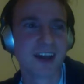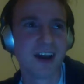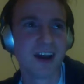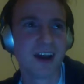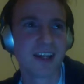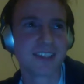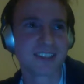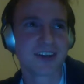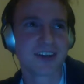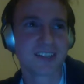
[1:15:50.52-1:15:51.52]
he
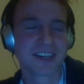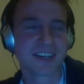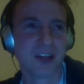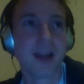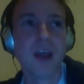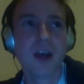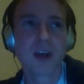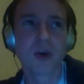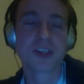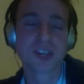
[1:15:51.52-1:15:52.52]
started singing like,
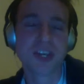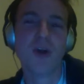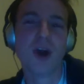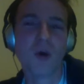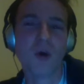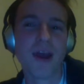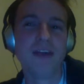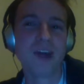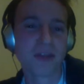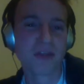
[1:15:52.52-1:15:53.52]
Chris Hero ain't
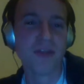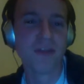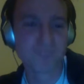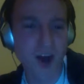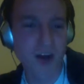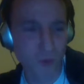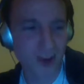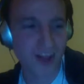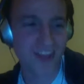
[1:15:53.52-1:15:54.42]
nothing to fuck with.